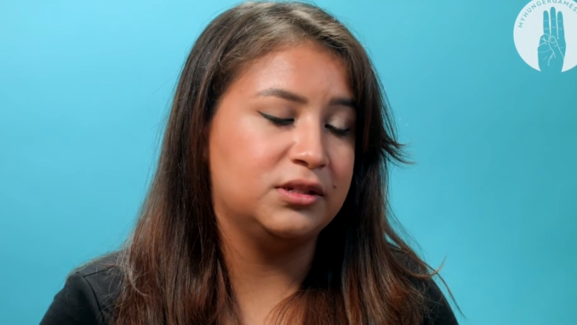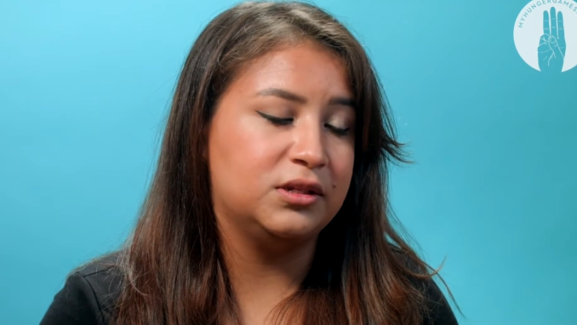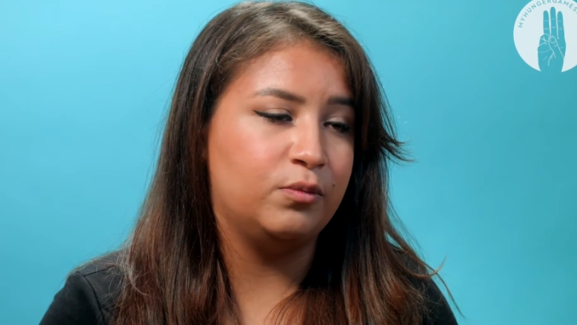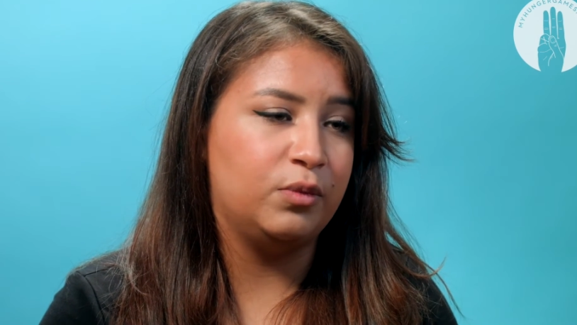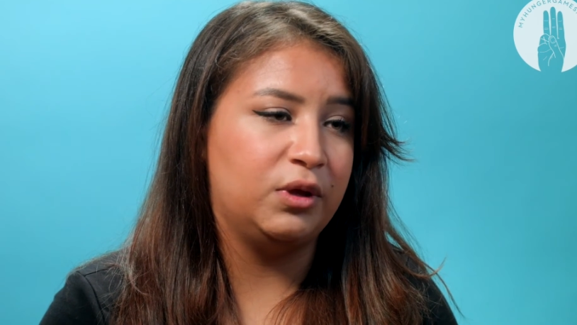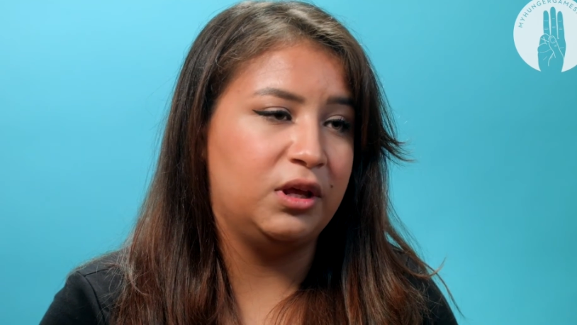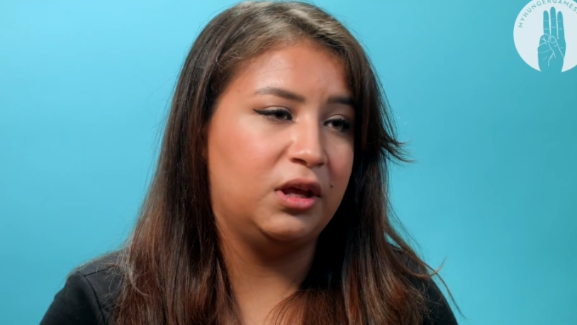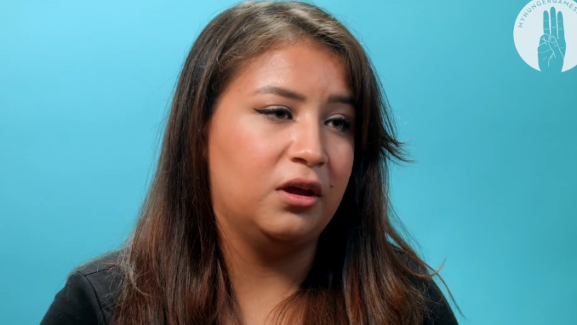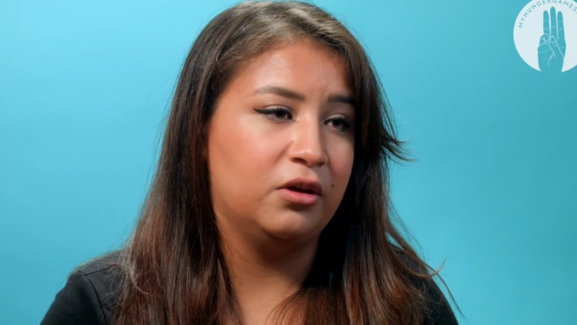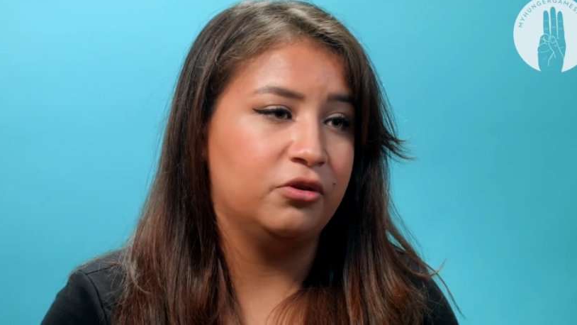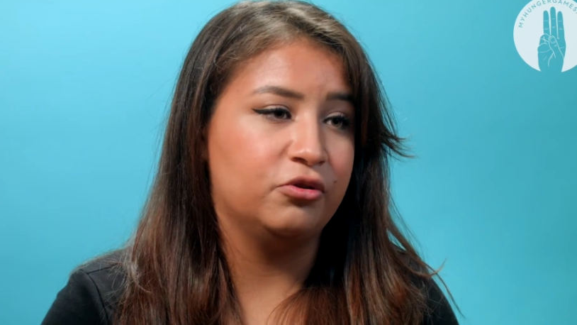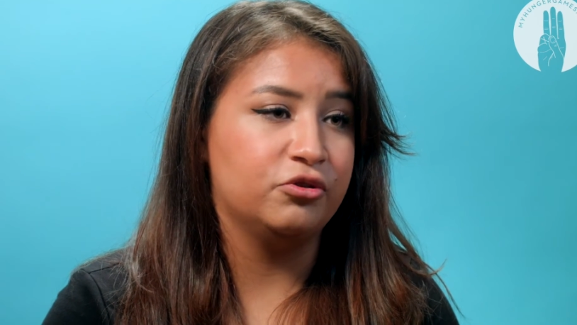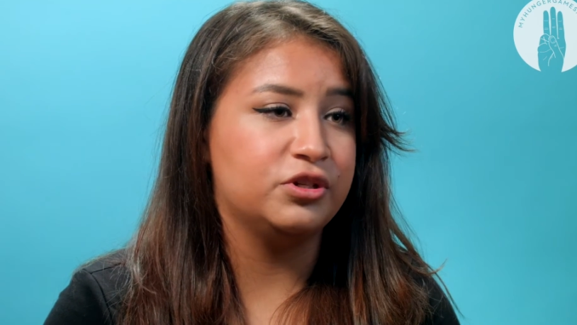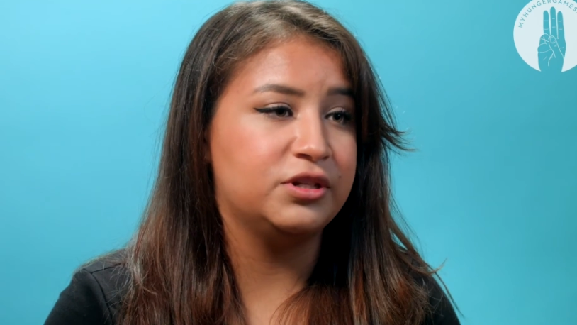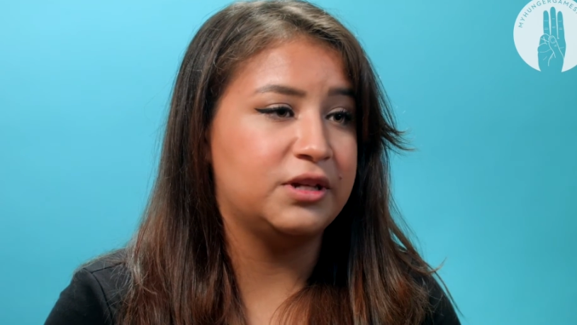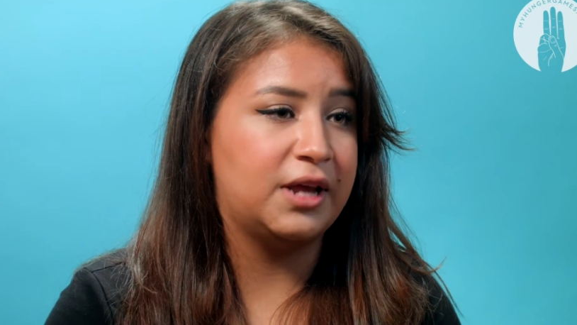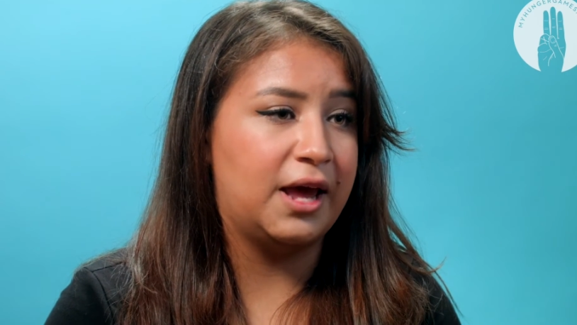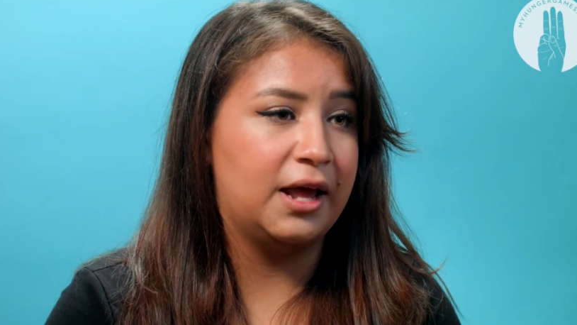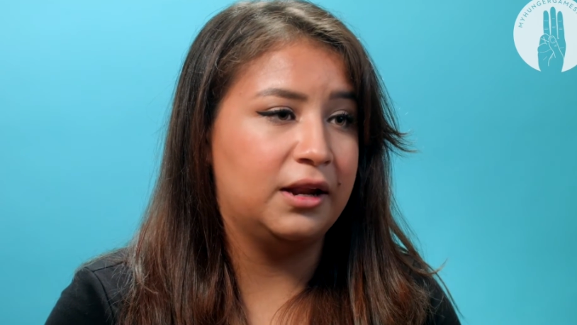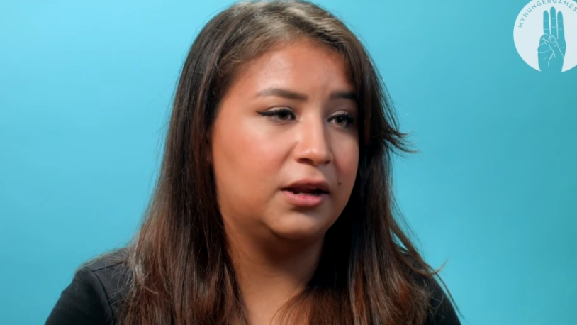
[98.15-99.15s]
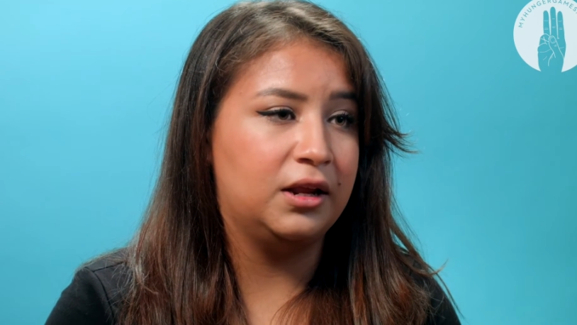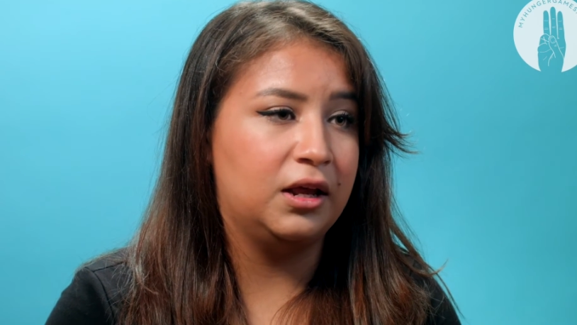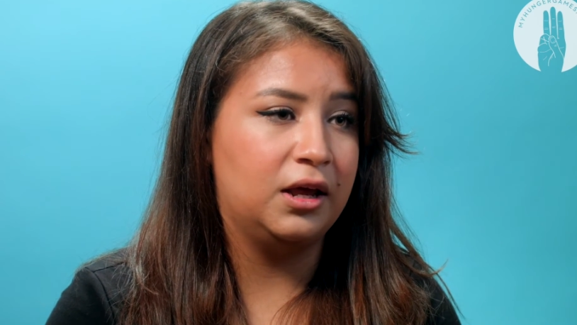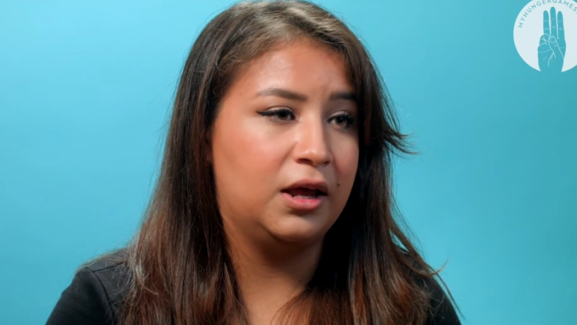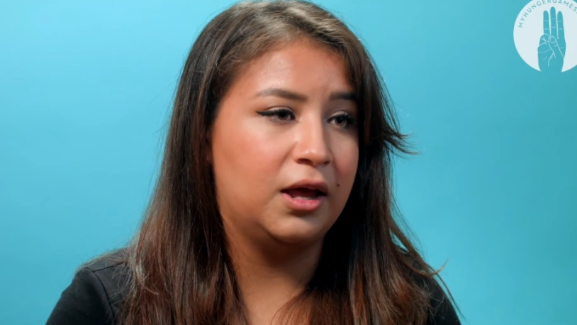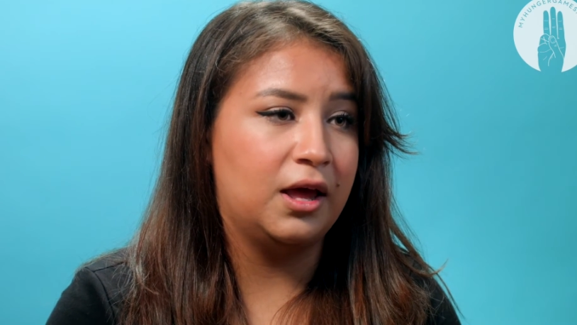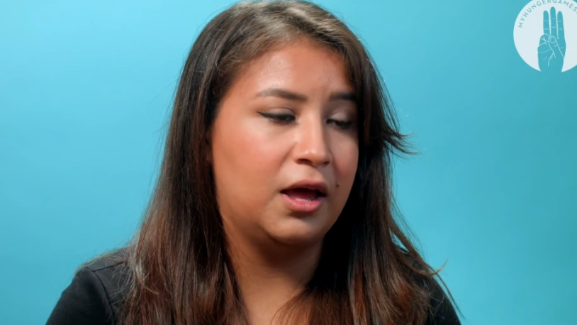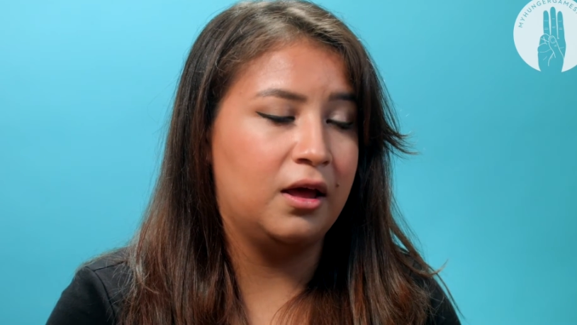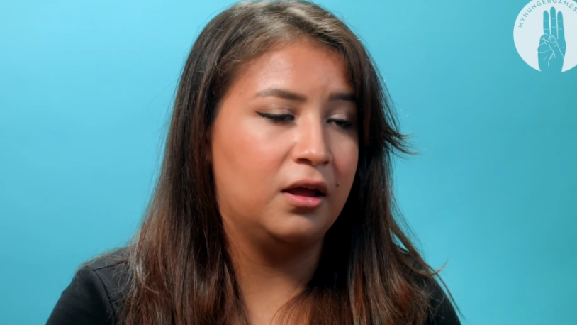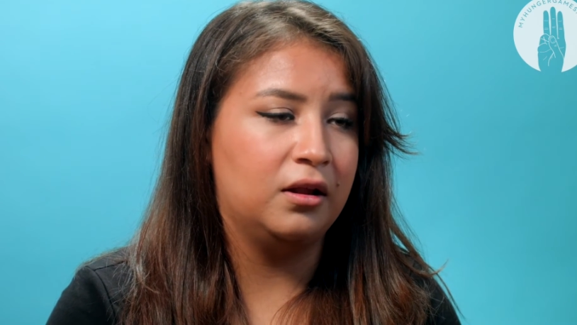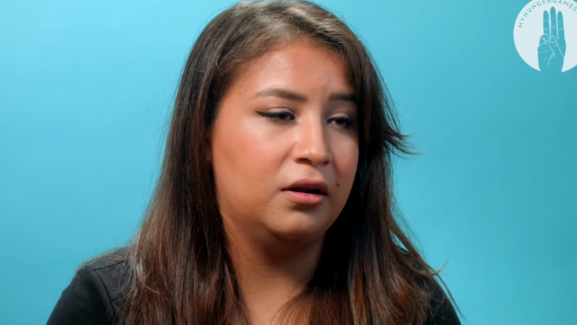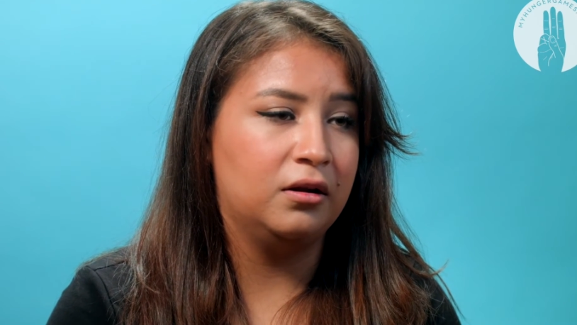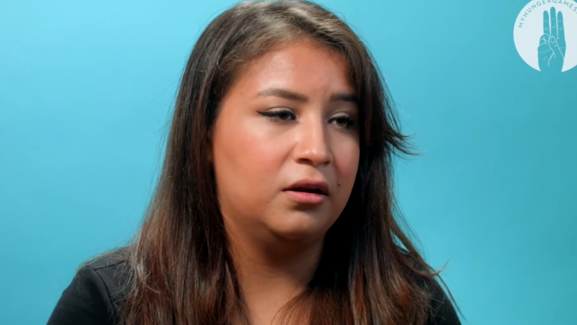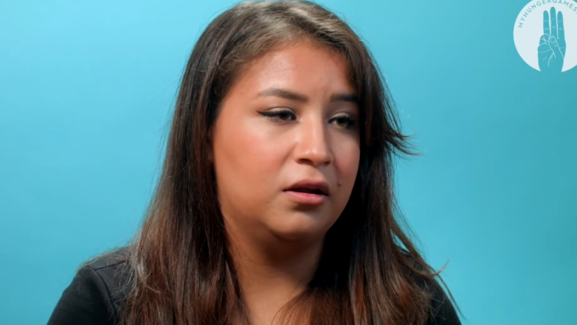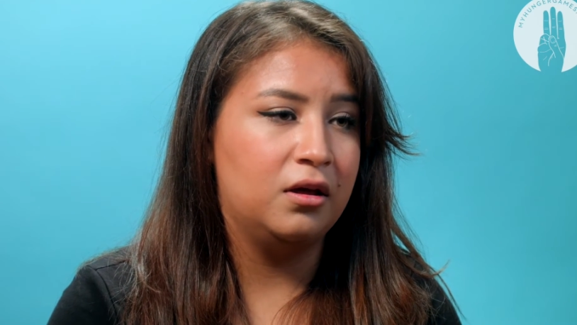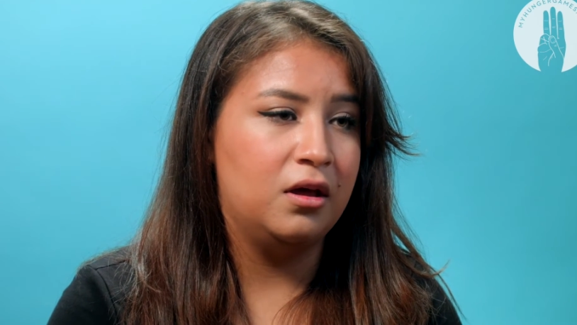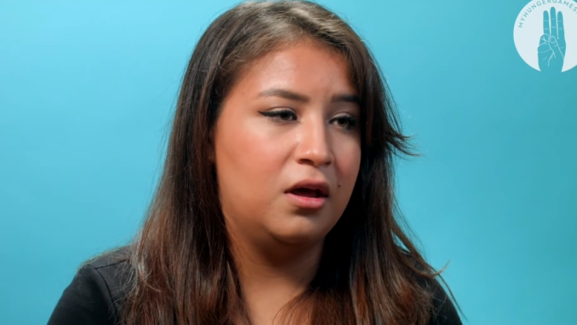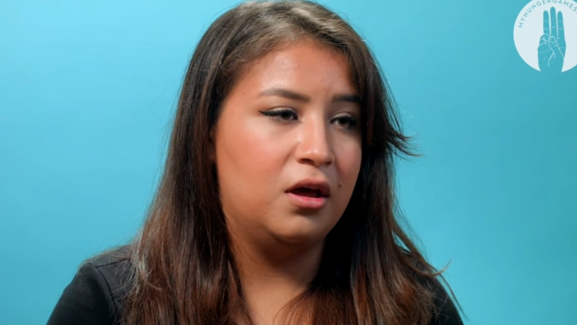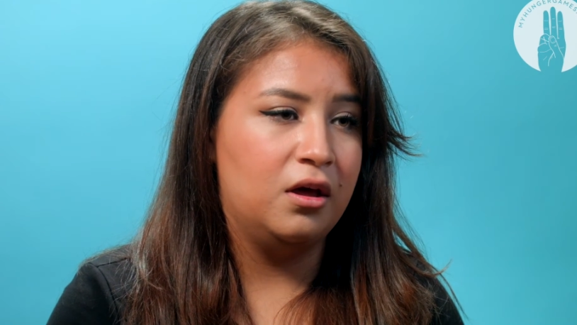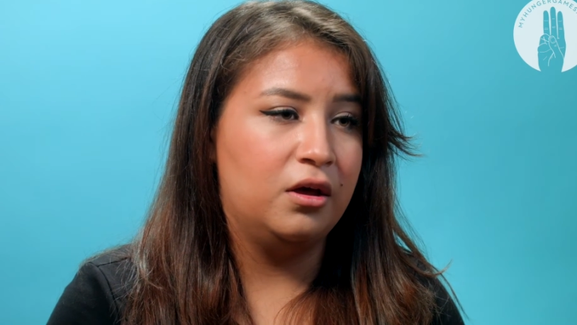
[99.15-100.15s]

to be understanding, and